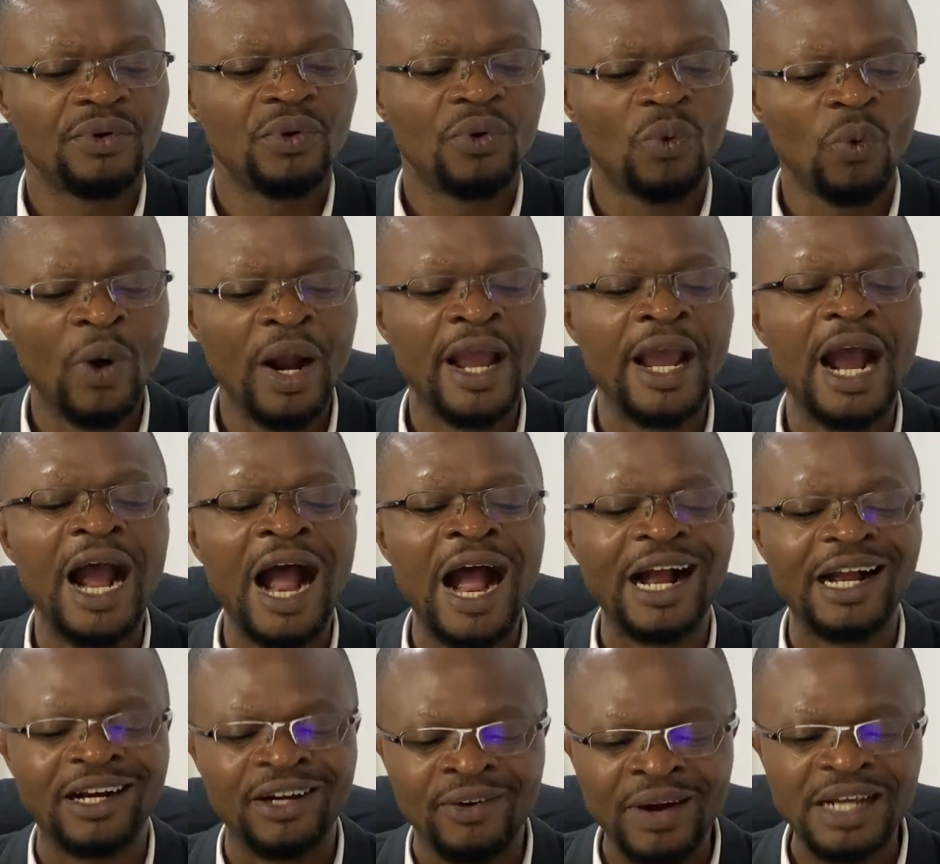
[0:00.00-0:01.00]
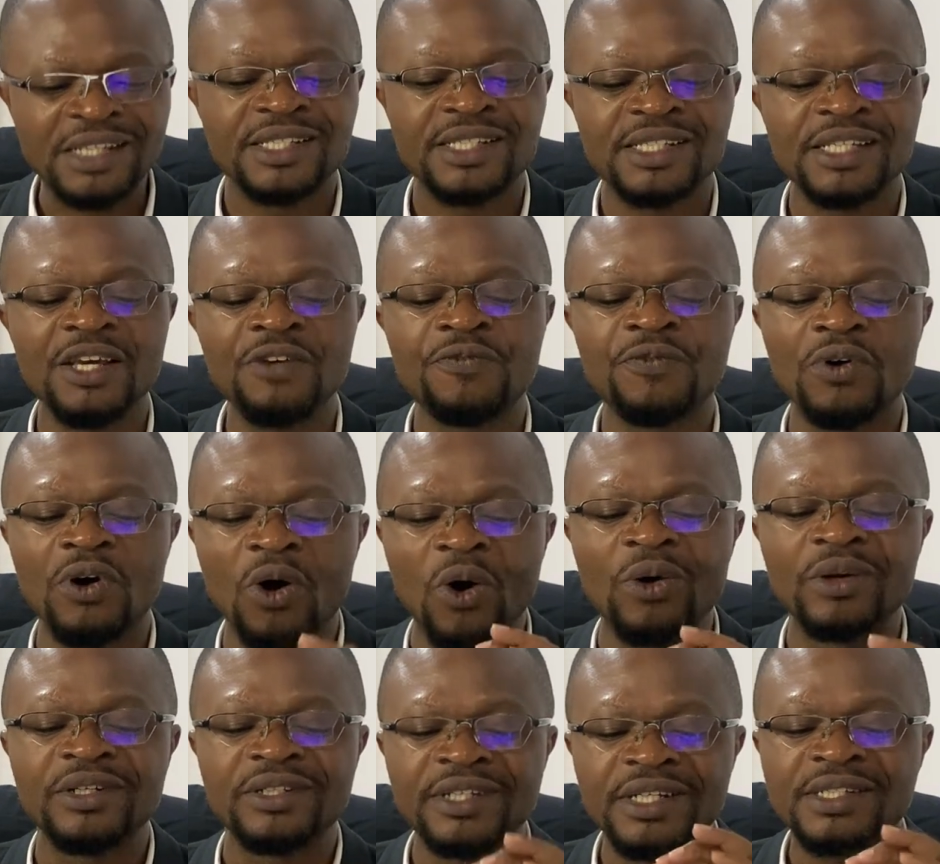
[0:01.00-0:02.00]
were aggressive
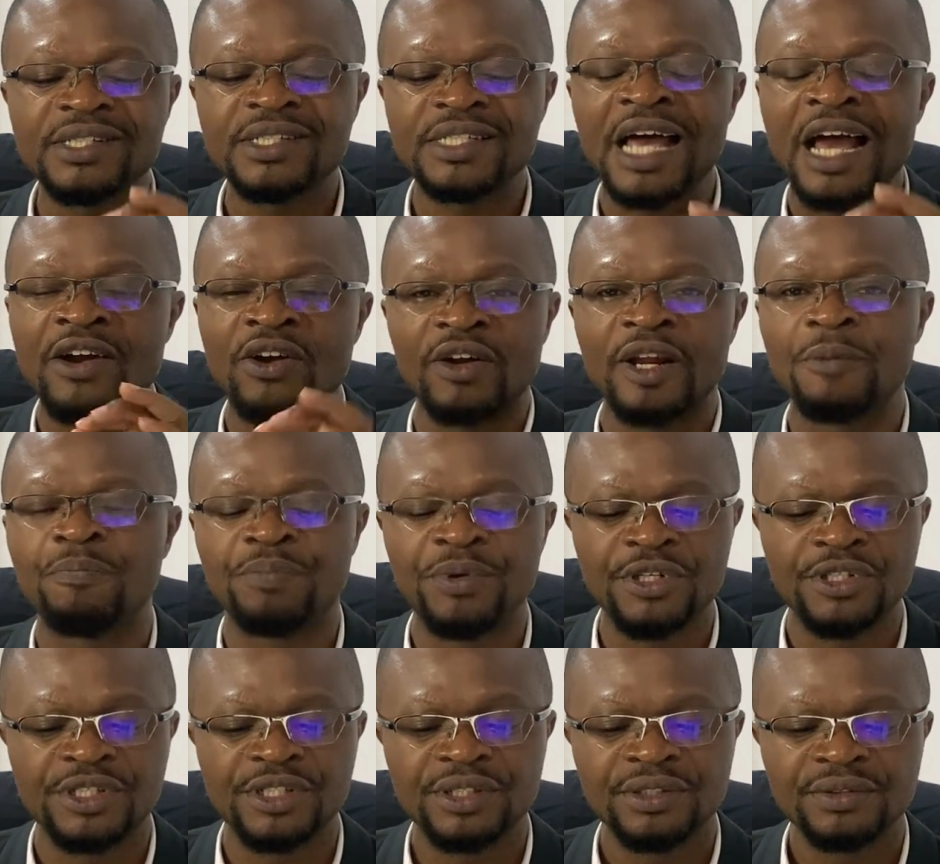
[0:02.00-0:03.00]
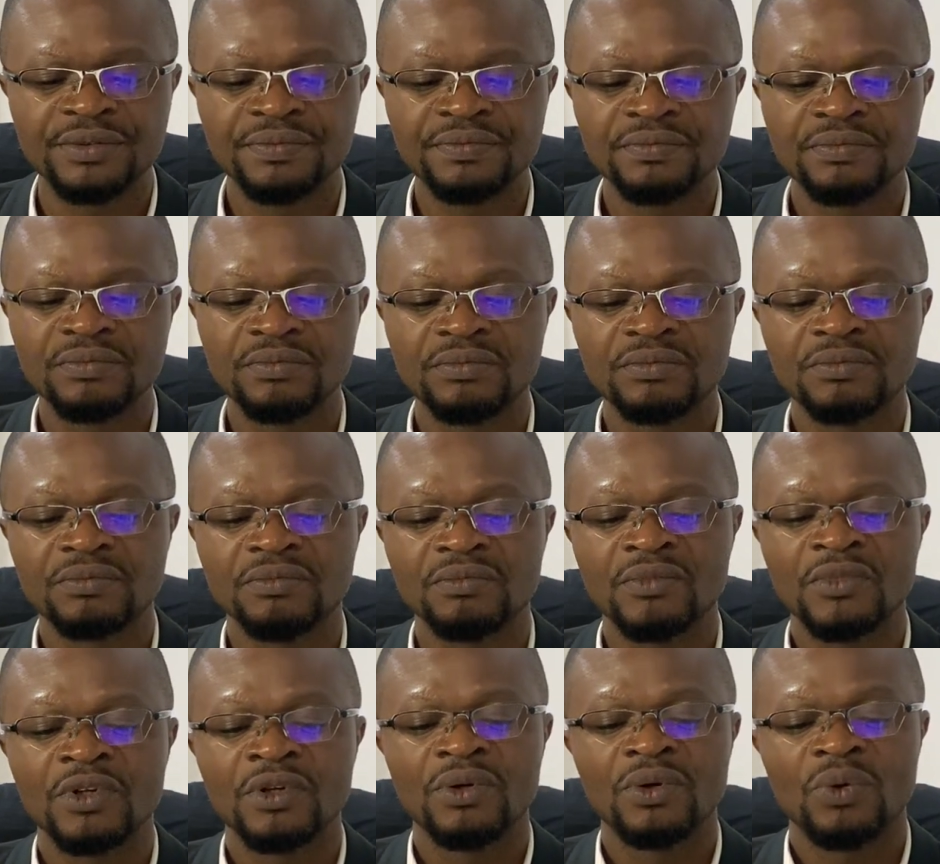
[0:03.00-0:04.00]
on this side of the pitch.
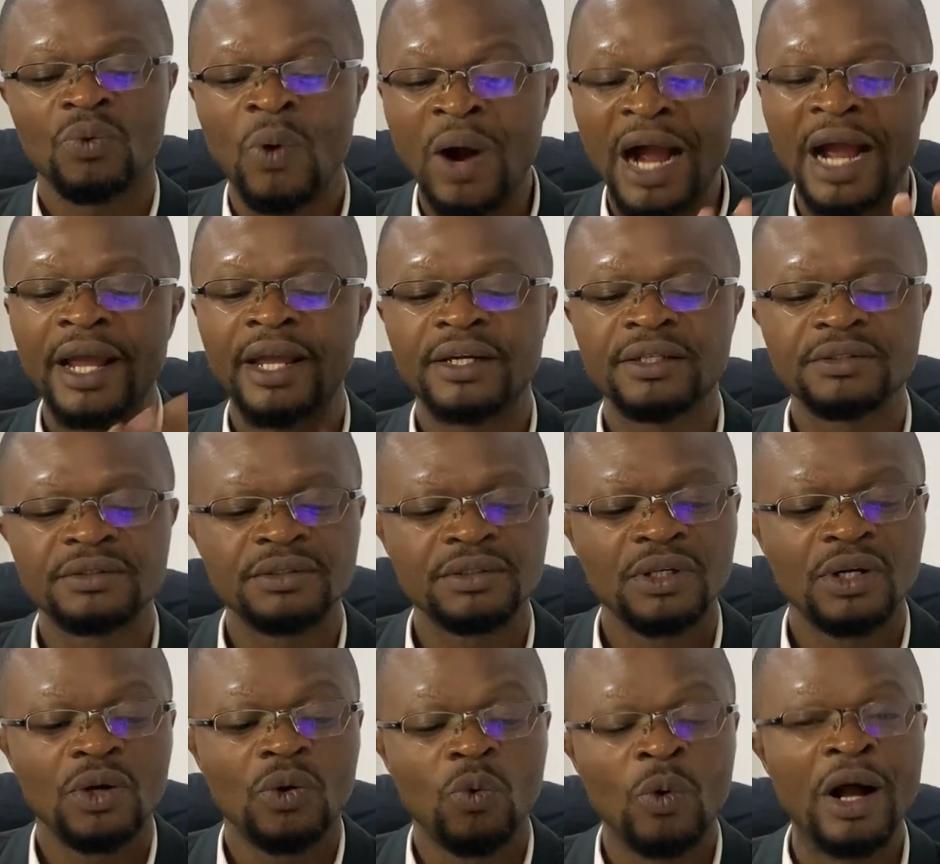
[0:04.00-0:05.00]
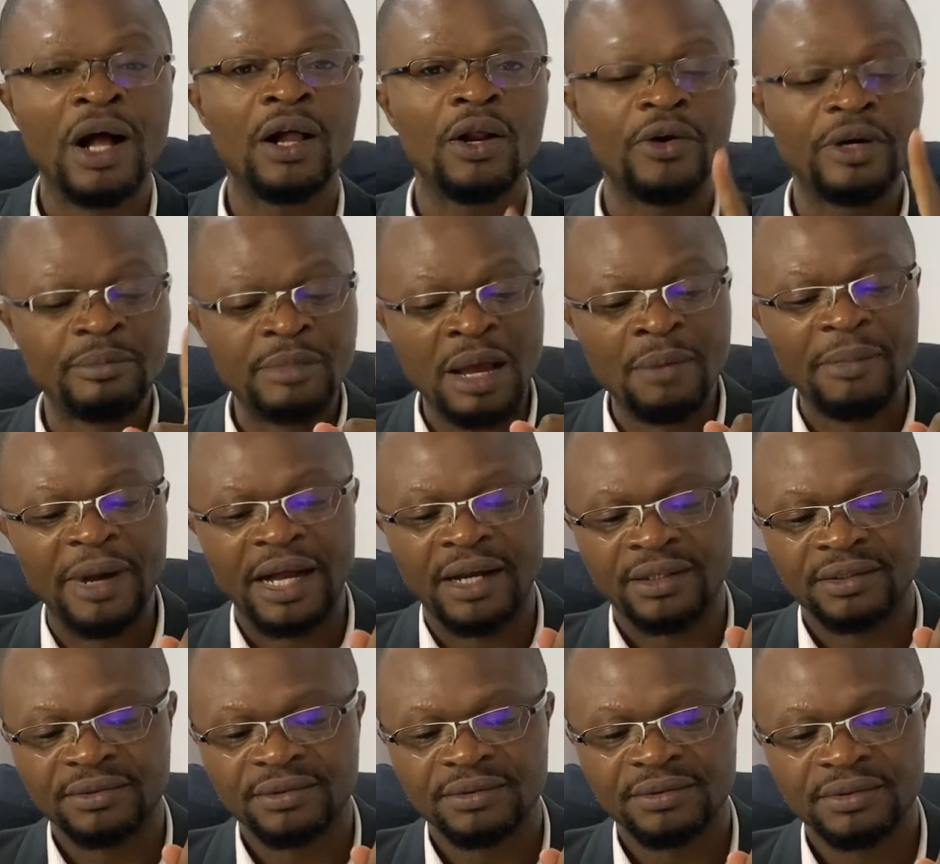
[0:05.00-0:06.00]
Why? Well, remember,
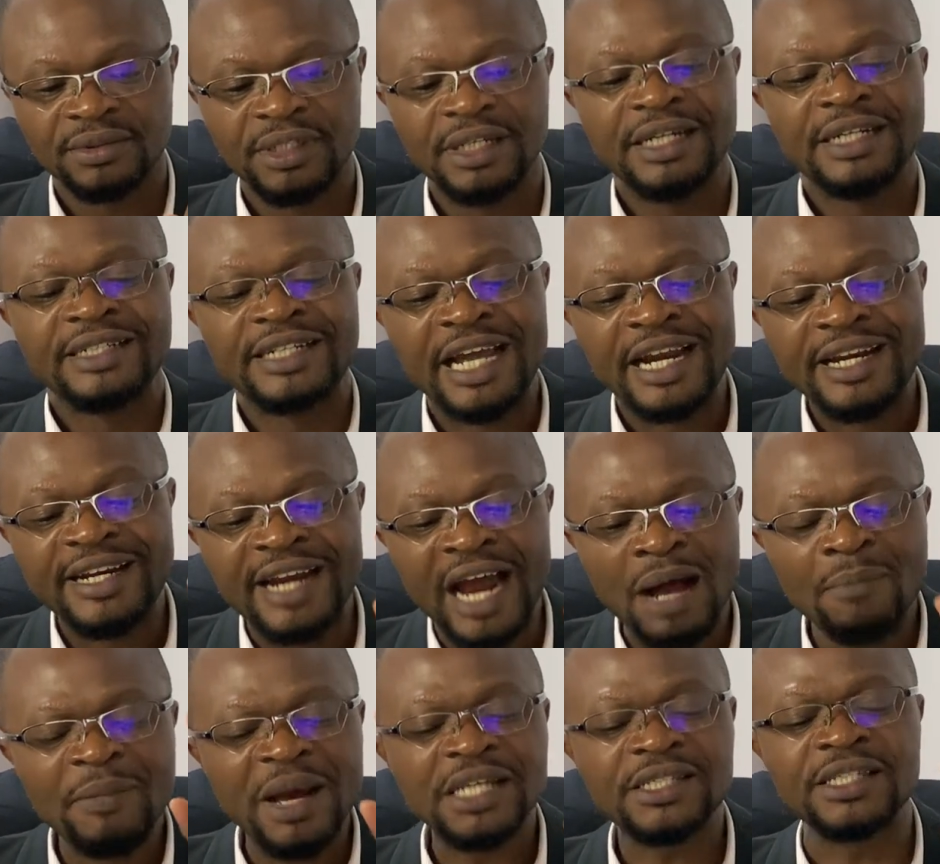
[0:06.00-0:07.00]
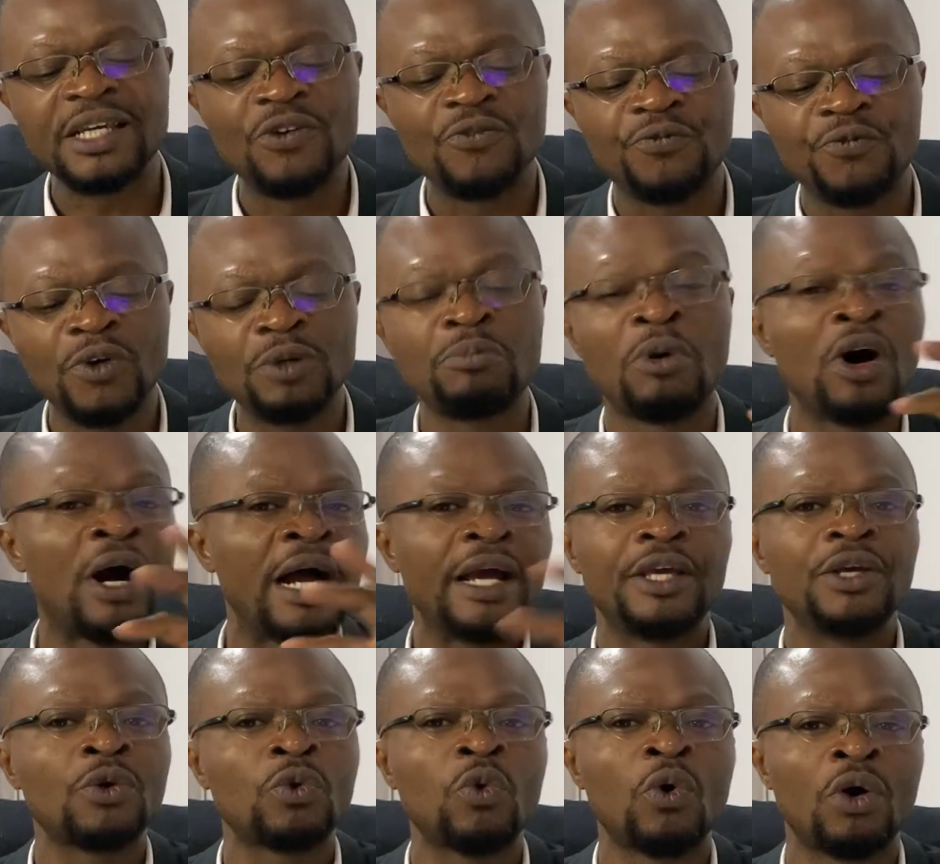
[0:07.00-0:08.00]
the numbers in football are
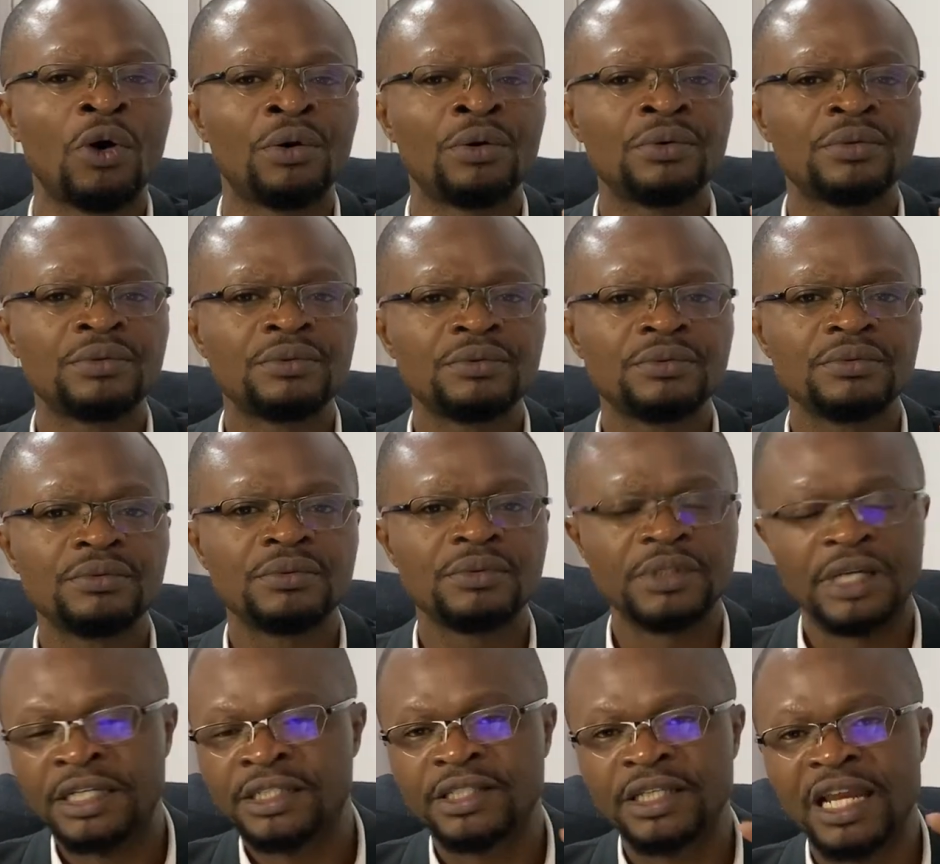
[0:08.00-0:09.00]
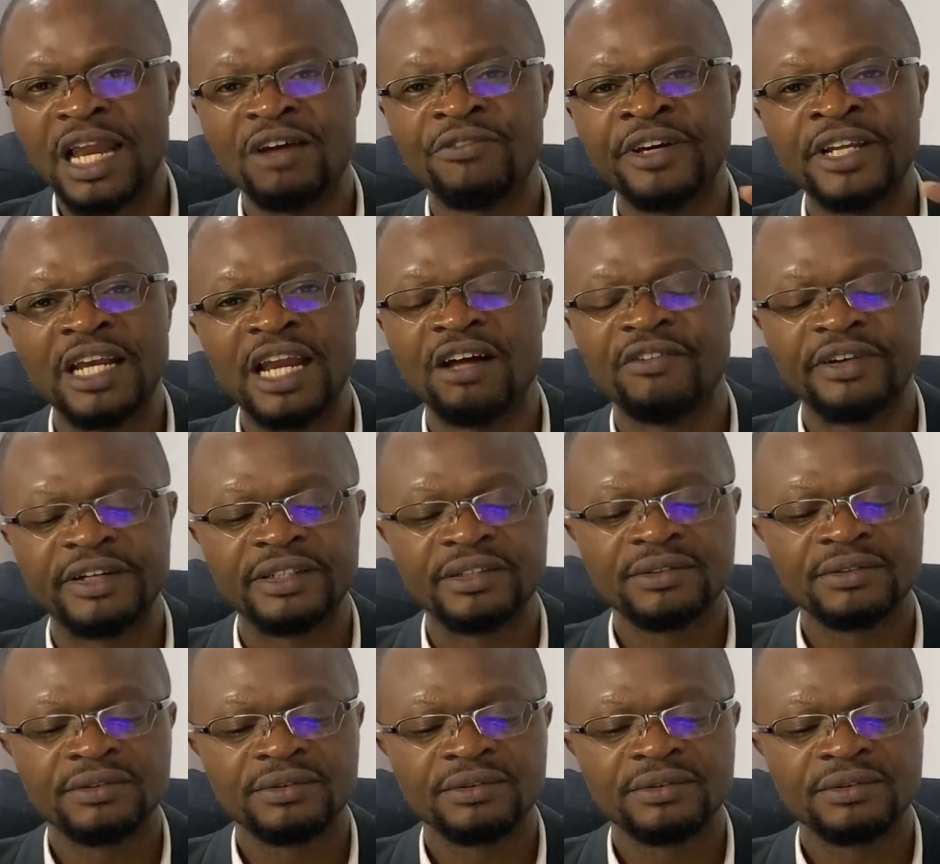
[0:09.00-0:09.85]
equal. It's 11-11.